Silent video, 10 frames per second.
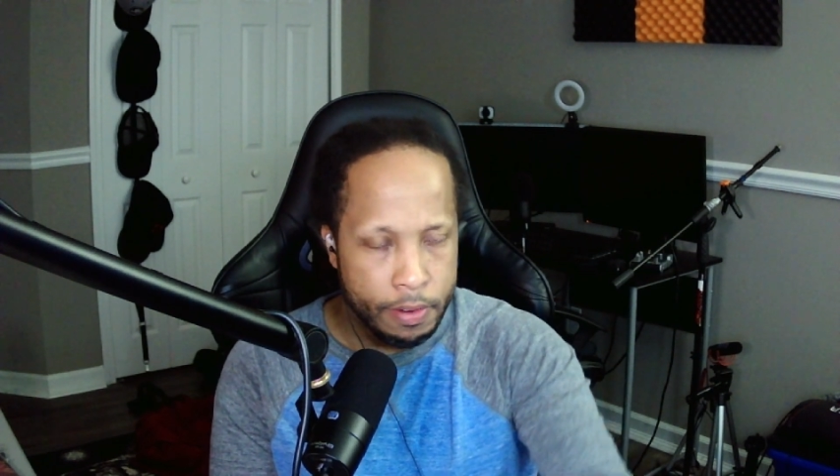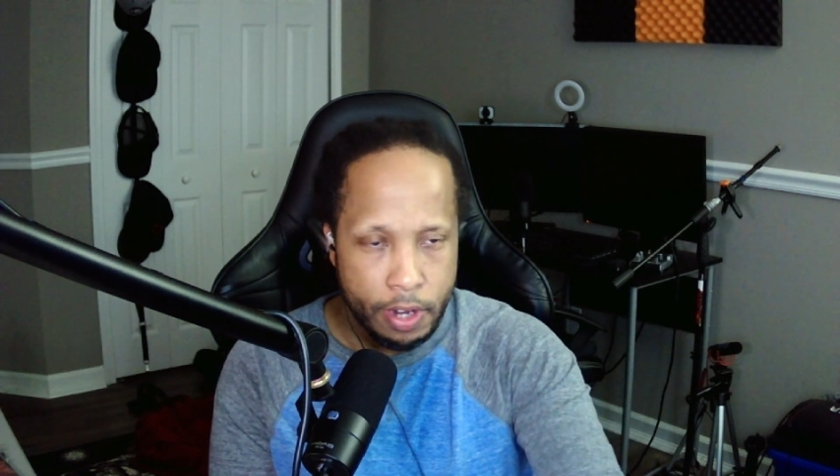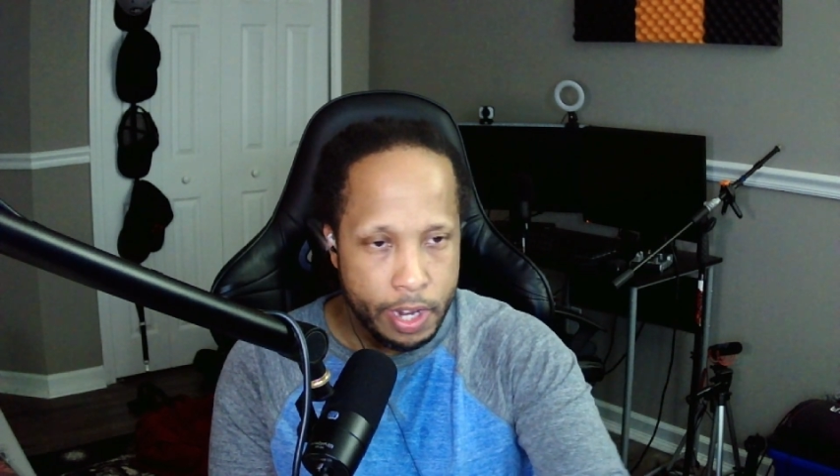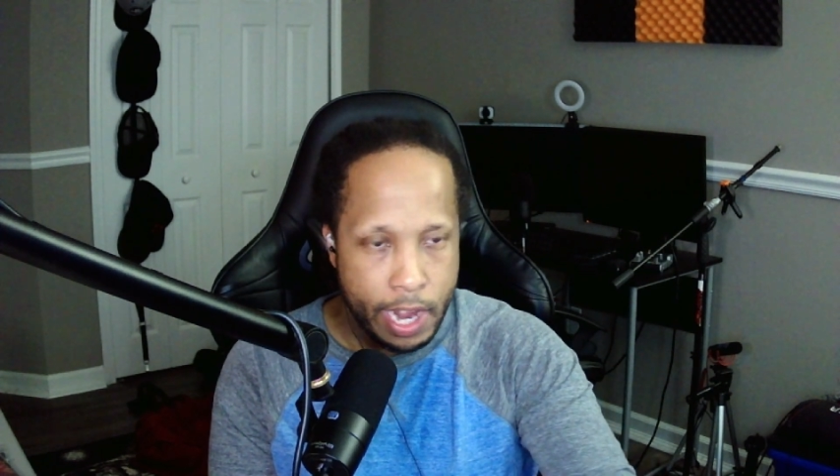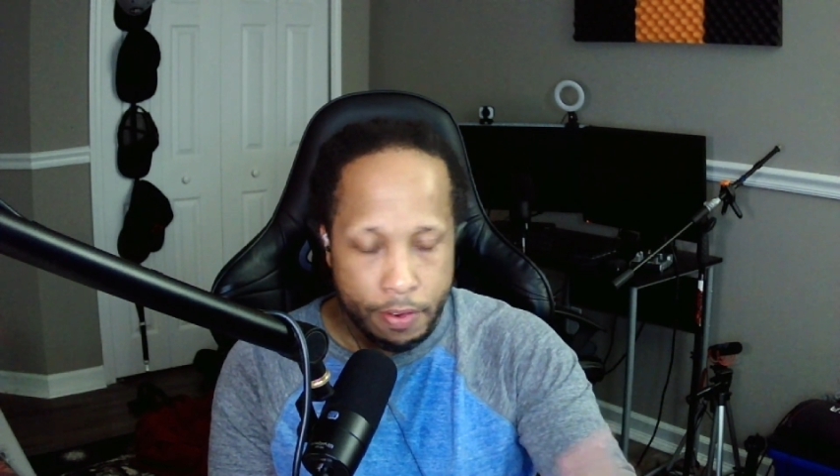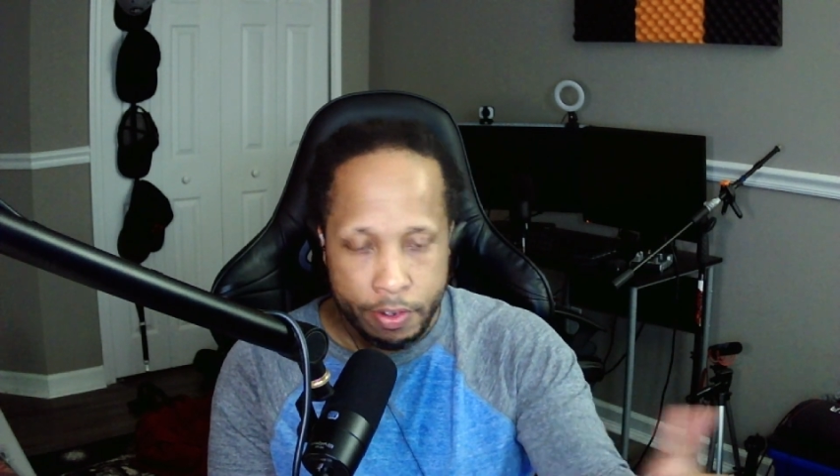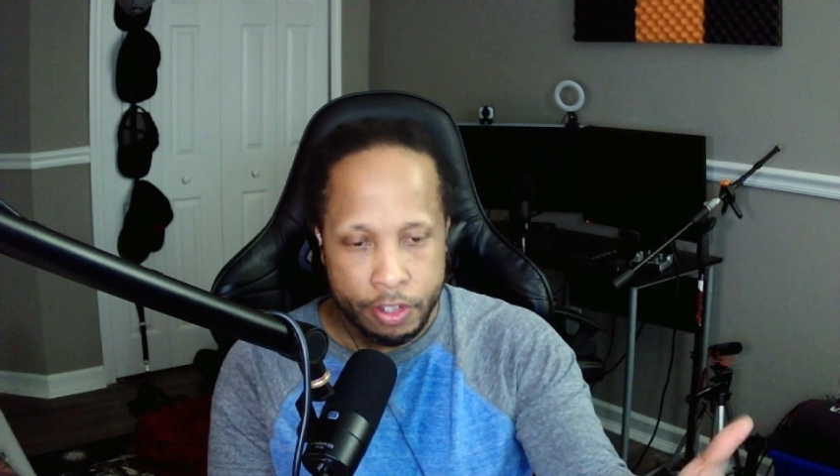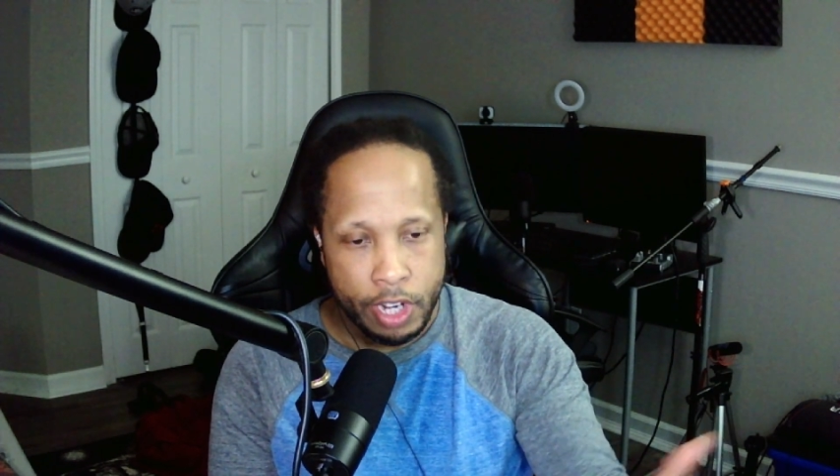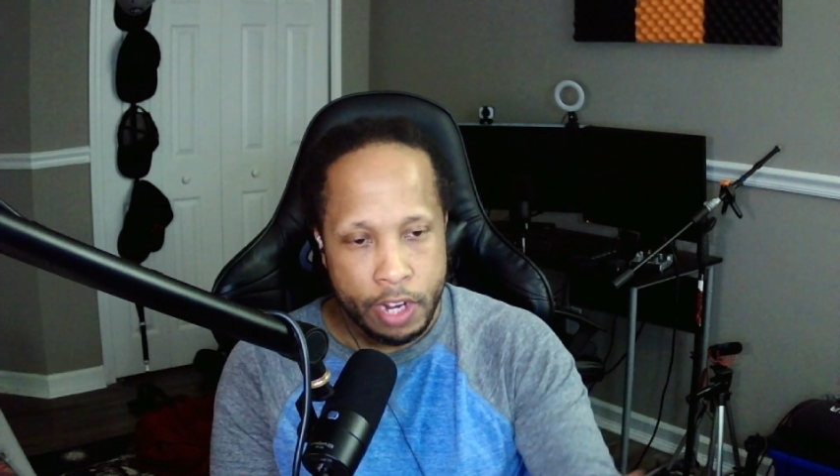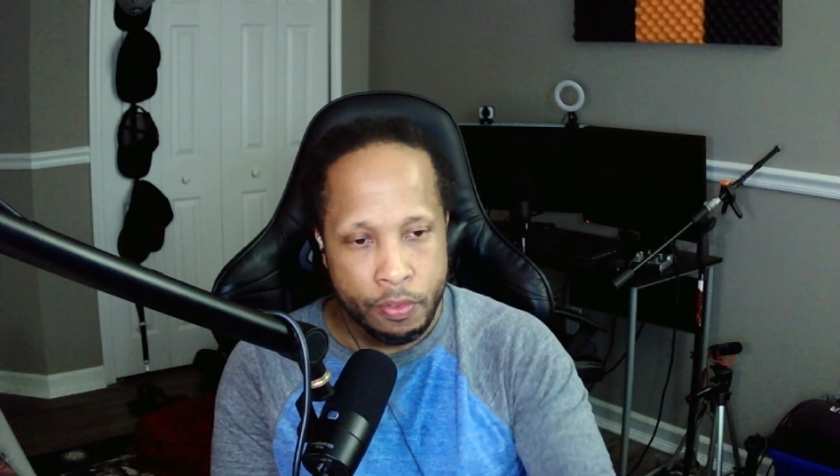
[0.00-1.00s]
Not only you
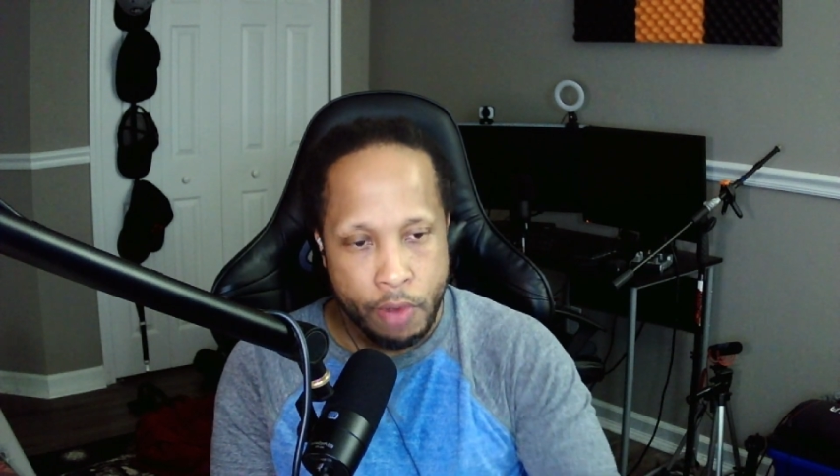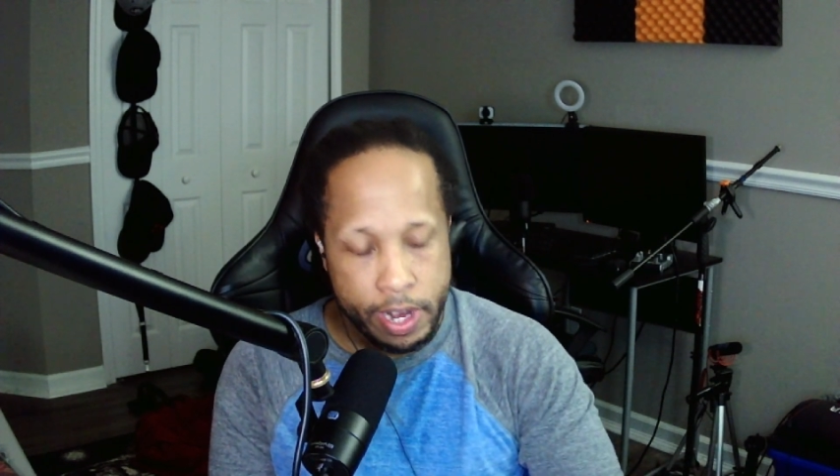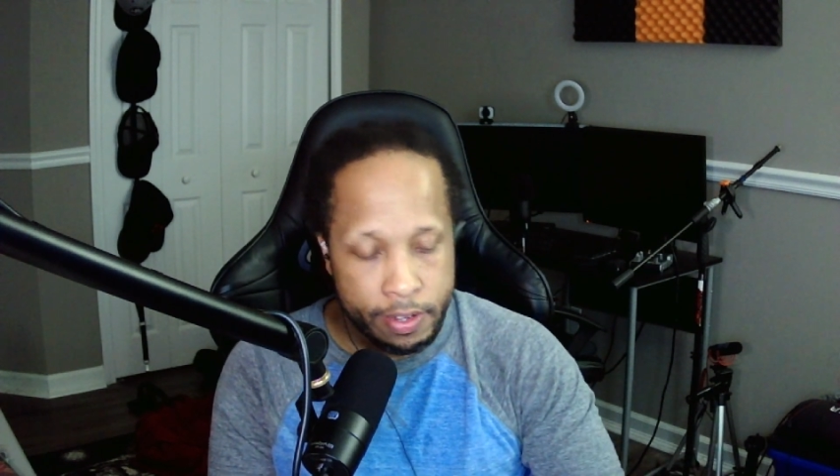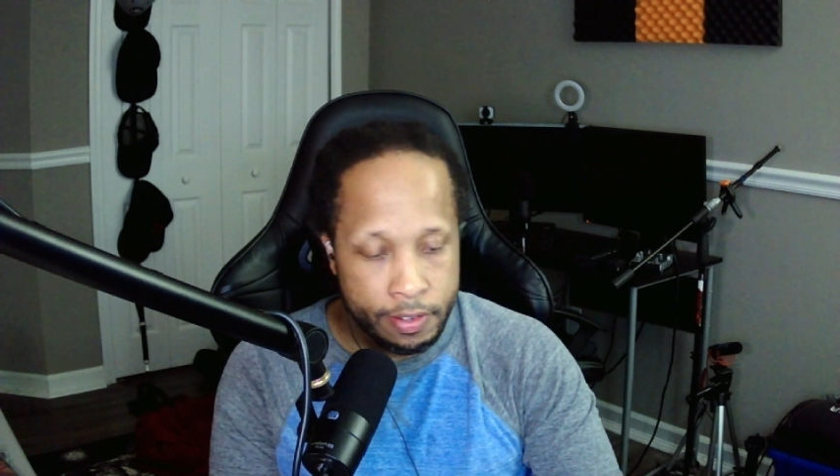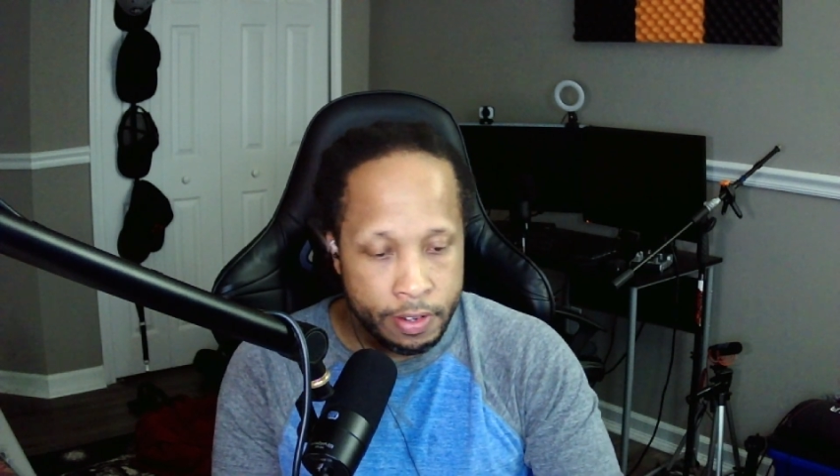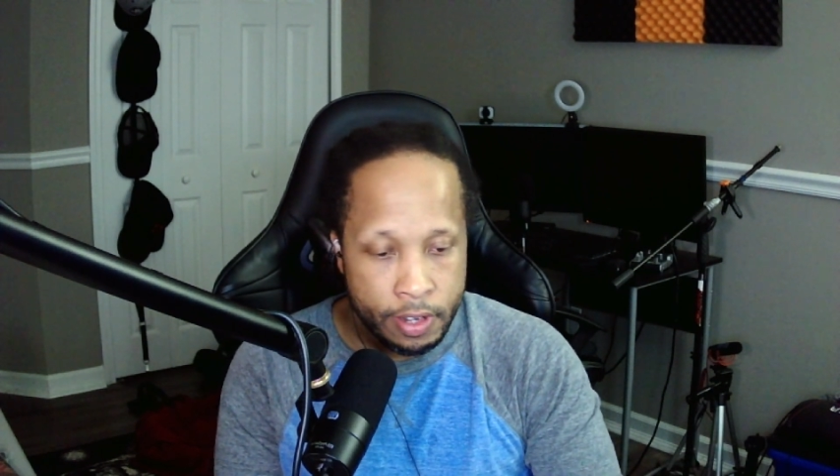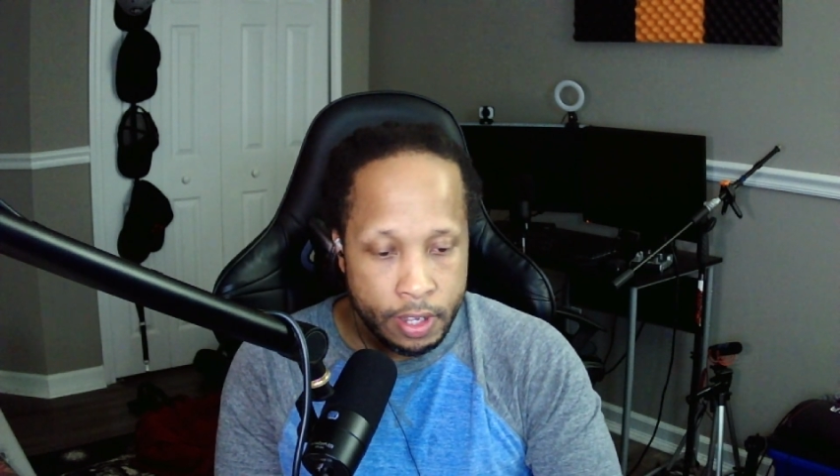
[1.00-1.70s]
change race